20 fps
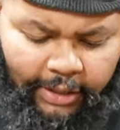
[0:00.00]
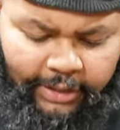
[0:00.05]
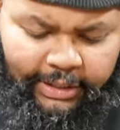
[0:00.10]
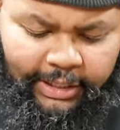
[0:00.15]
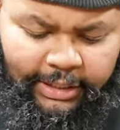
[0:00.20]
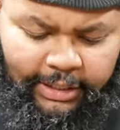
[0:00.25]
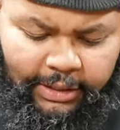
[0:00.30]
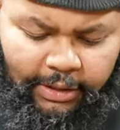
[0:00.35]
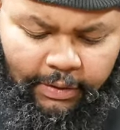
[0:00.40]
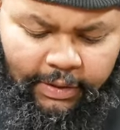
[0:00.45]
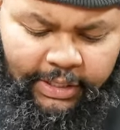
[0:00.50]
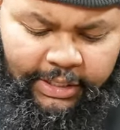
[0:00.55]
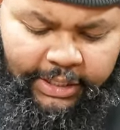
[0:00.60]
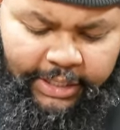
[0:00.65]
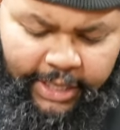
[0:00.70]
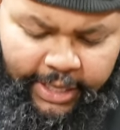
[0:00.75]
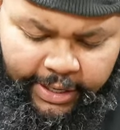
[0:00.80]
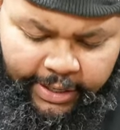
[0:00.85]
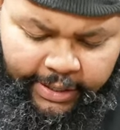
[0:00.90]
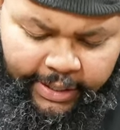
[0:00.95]
Kirk says, so
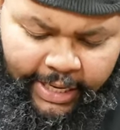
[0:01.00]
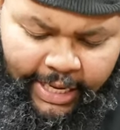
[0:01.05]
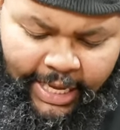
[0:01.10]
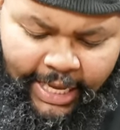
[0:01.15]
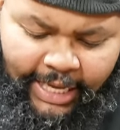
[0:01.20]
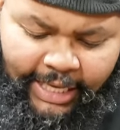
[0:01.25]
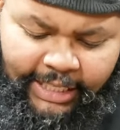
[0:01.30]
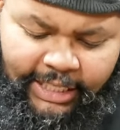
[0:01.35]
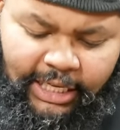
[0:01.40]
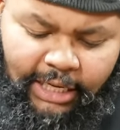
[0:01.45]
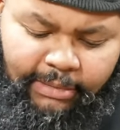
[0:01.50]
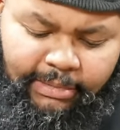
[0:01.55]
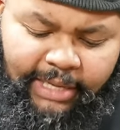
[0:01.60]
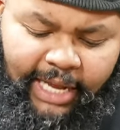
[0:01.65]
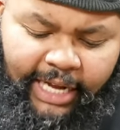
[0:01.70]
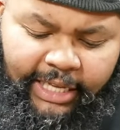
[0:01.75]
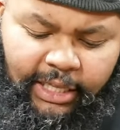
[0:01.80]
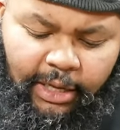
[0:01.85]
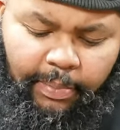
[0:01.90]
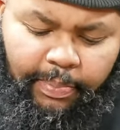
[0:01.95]
this year
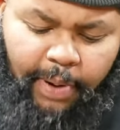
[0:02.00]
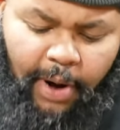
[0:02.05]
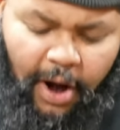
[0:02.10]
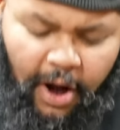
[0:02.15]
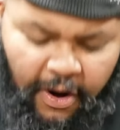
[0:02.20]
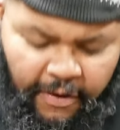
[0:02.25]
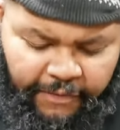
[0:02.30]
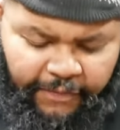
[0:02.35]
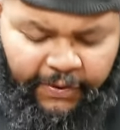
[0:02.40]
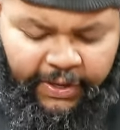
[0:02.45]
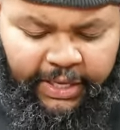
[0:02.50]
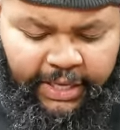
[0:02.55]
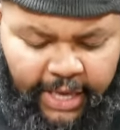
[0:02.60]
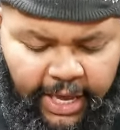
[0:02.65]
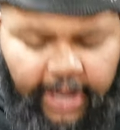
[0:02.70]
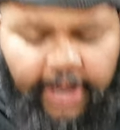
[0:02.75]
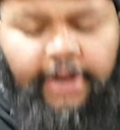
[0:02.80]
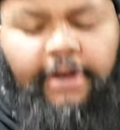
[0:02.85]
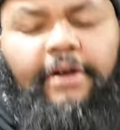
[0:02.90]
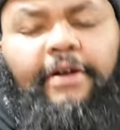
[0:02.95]
seems like the perfect
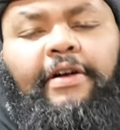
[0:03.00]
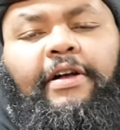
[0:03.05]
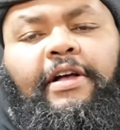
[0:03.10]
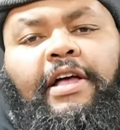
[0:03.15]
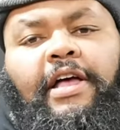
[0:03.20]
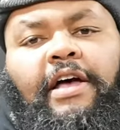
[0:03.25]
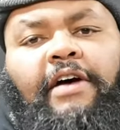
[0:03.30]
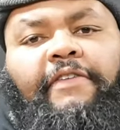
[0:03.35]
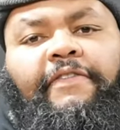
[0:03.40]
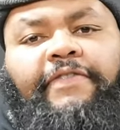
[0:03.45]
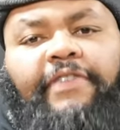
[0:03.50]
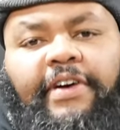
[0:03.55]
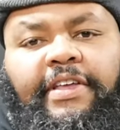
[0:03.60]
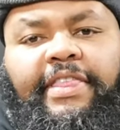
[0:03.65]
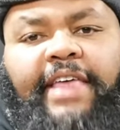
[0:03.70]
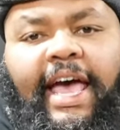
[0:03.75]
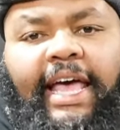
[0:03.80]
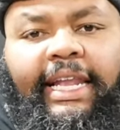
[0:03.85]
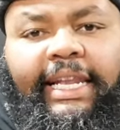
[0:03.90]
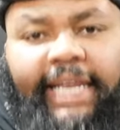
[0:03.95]
year for
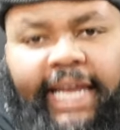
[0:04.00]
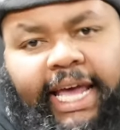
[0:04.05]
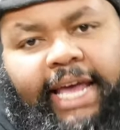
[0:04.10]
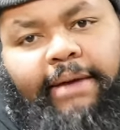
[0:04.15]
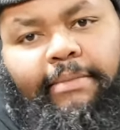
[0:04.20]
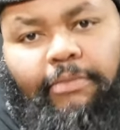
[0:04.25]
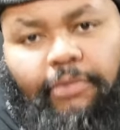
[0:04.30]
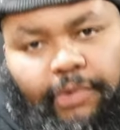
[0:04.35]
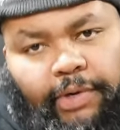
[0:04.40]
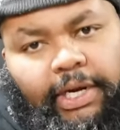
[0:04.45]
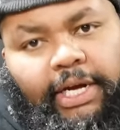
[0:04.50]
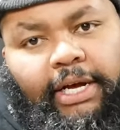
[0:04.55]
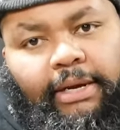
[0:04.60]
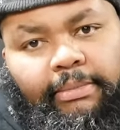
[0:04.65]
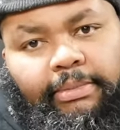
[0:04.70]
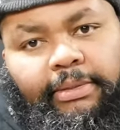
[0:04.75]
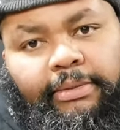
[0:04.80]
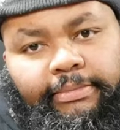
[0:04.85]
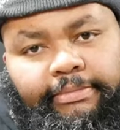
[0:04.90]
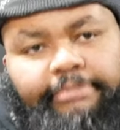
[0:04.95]
that lamb
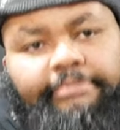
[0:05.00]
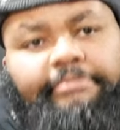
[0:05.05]
rub.